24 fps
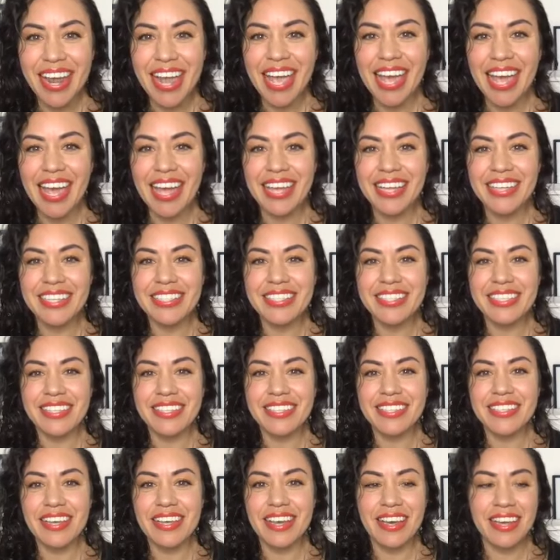and
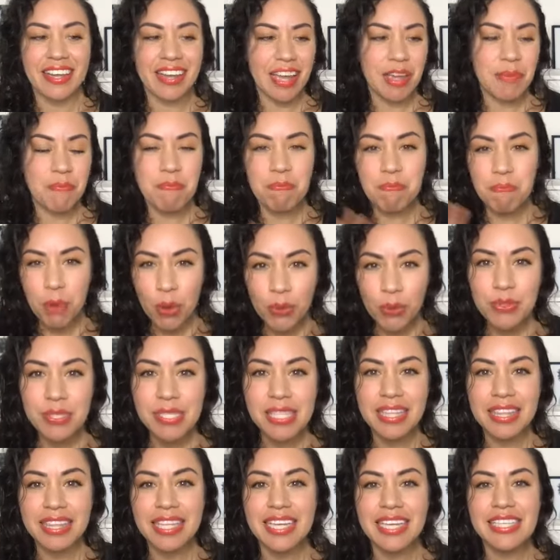I
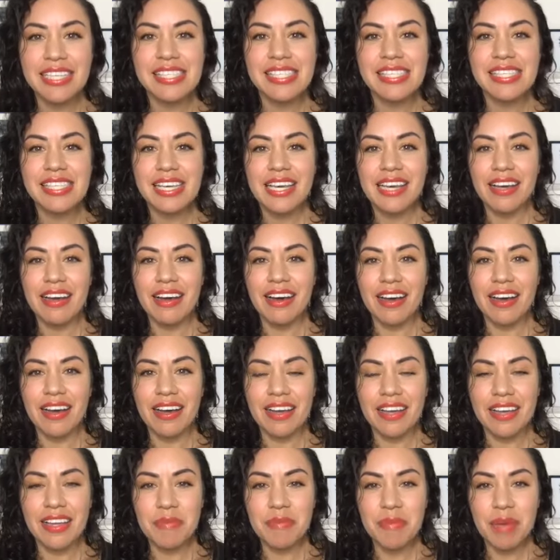posted this
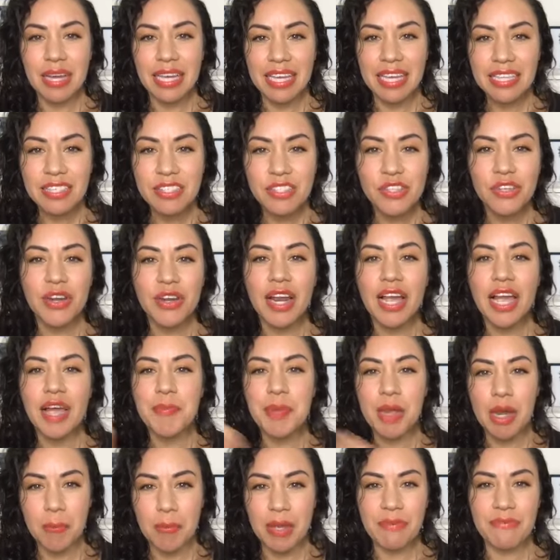on my Instagram and
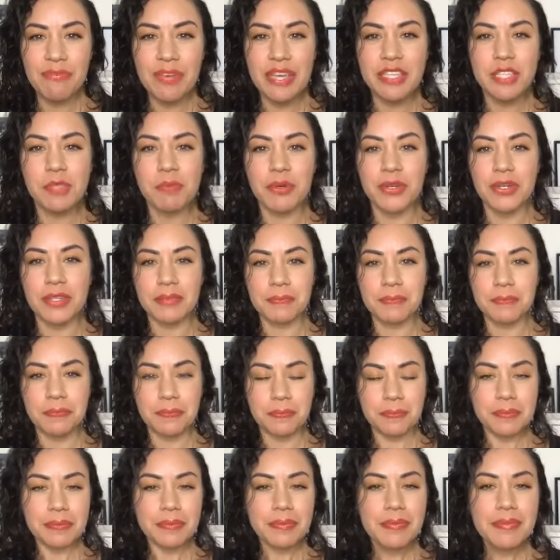on my Facebook.
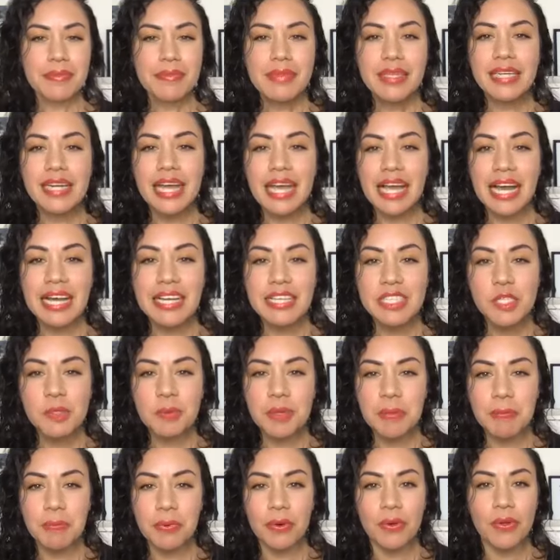And I asked
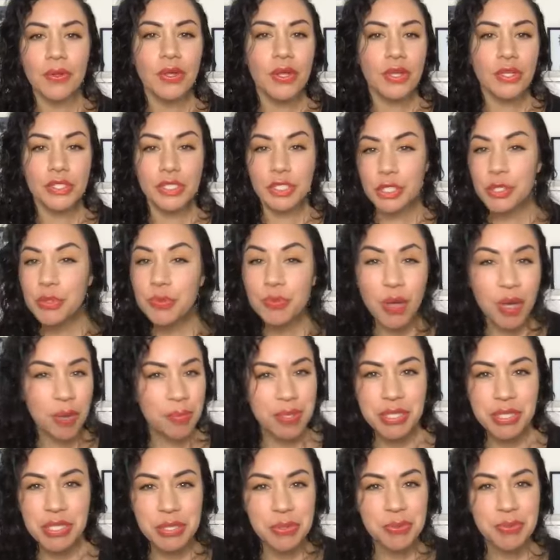people, do you want me
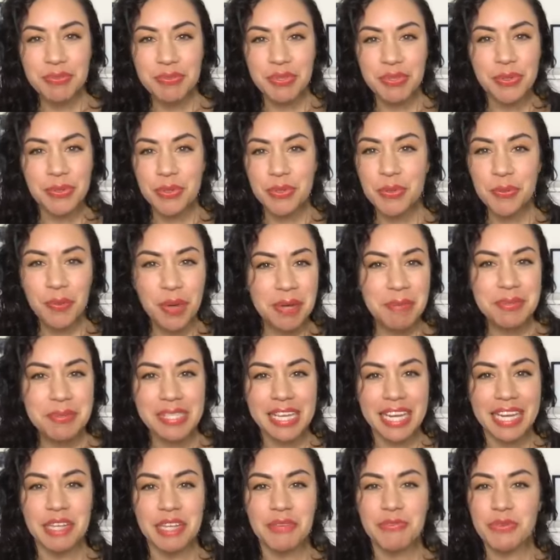to review your
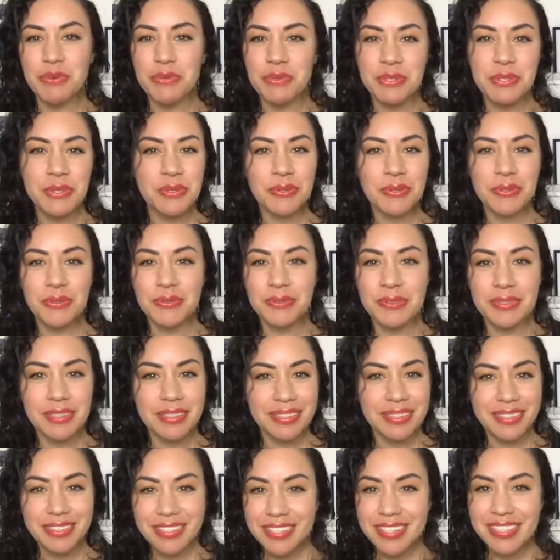website? If you do,
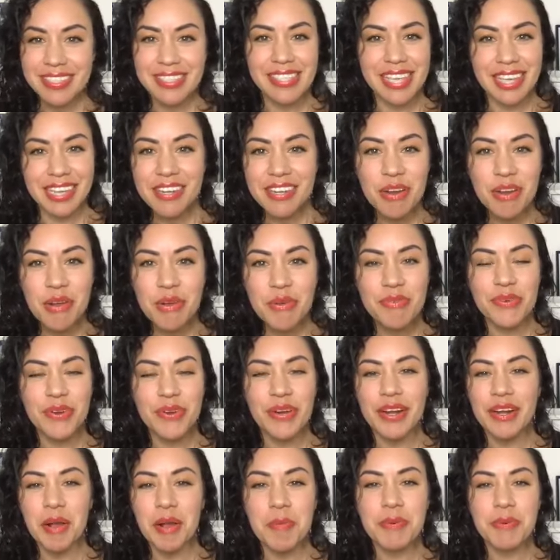send it over
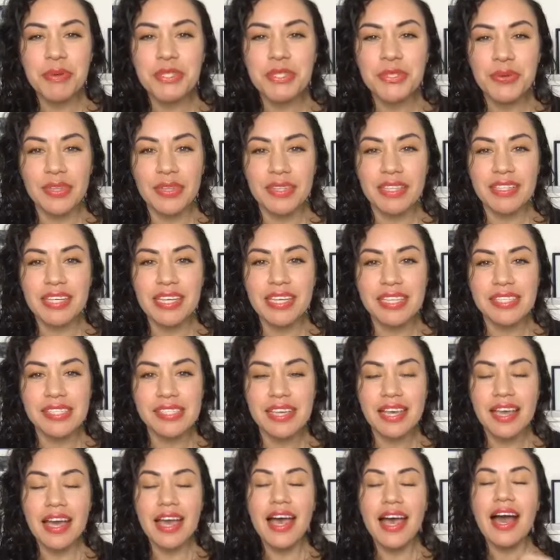and I'll put you on the list.
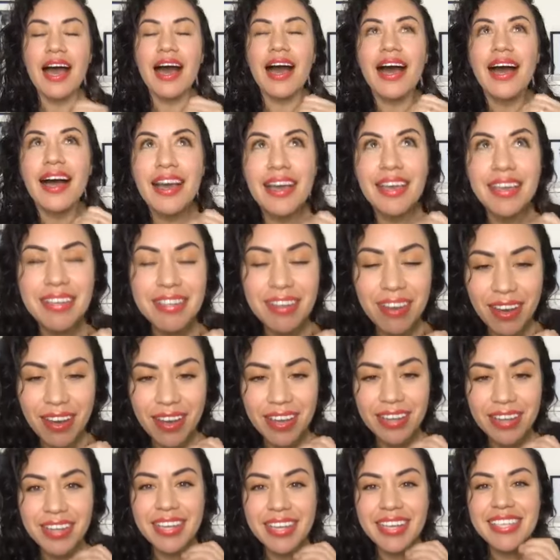I
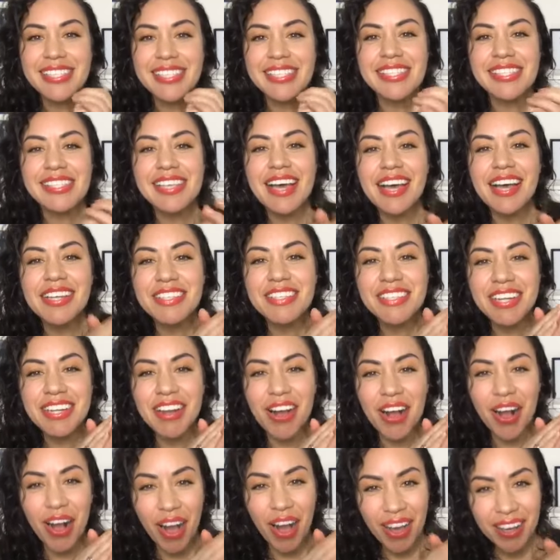got such an
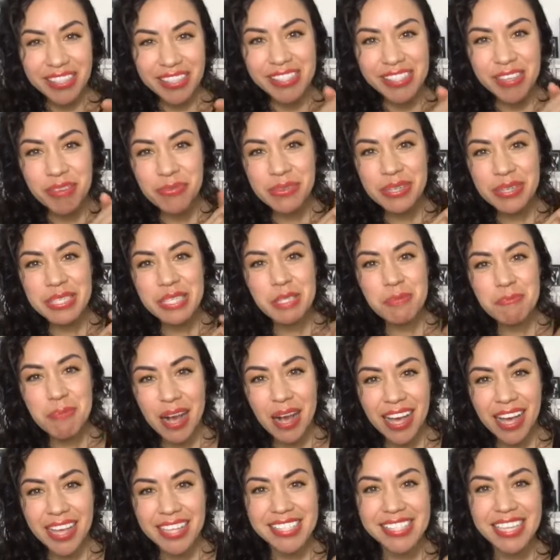awesome
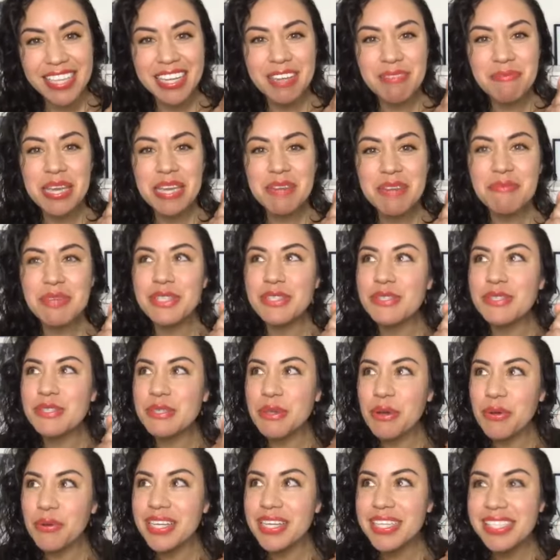response, and it made me
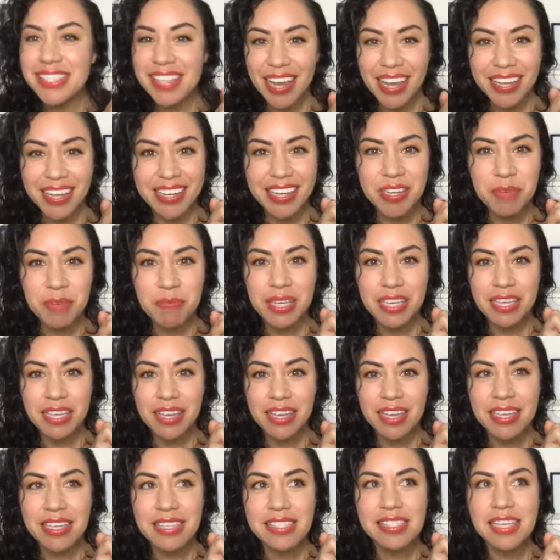so excited
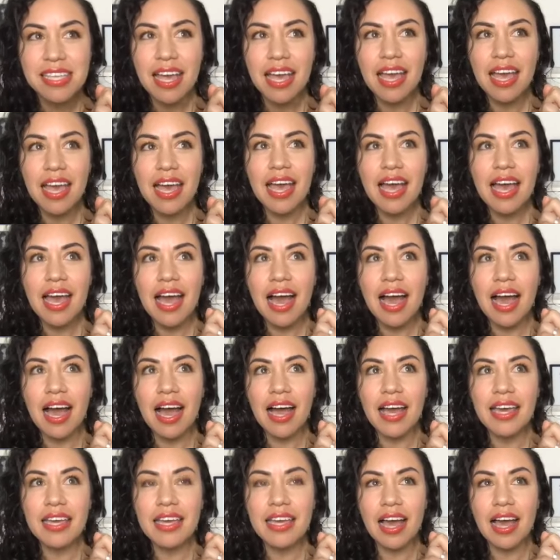because
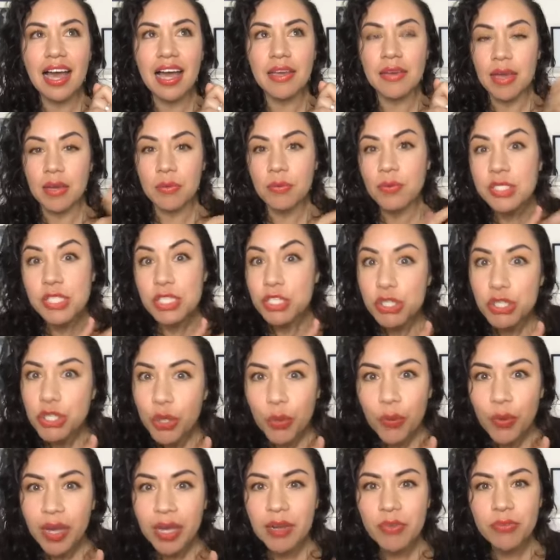I wasn't sure
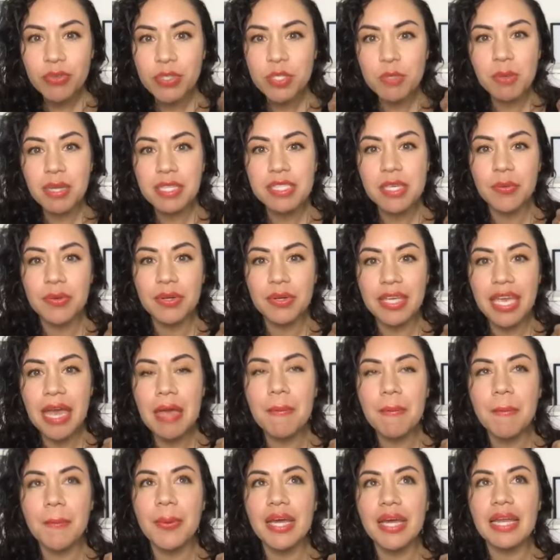what kind of response I would
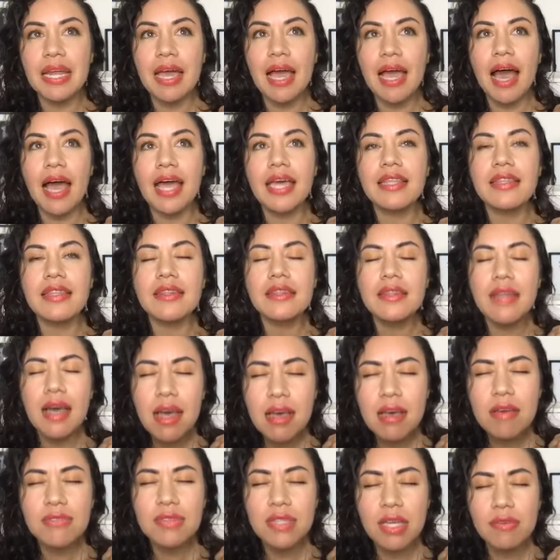get, but I
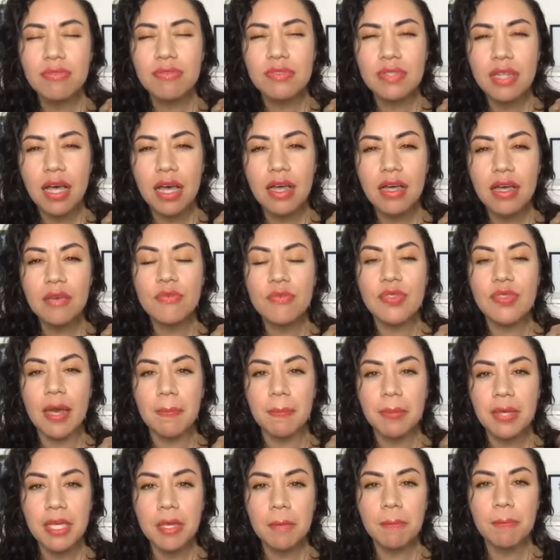love that
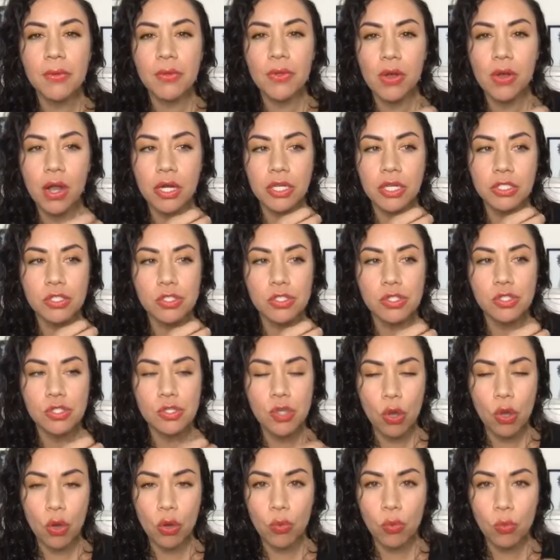people are
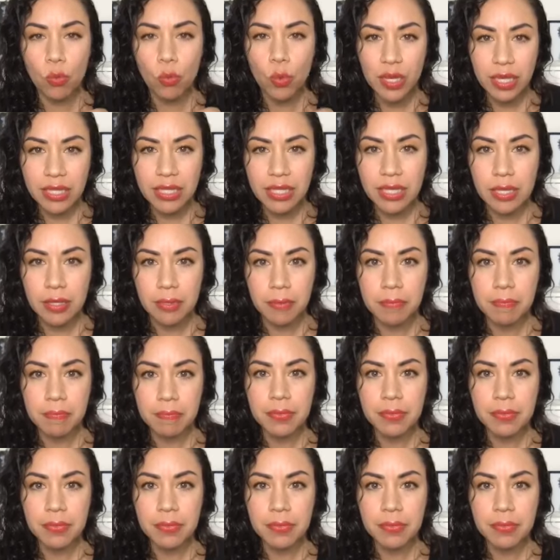so willing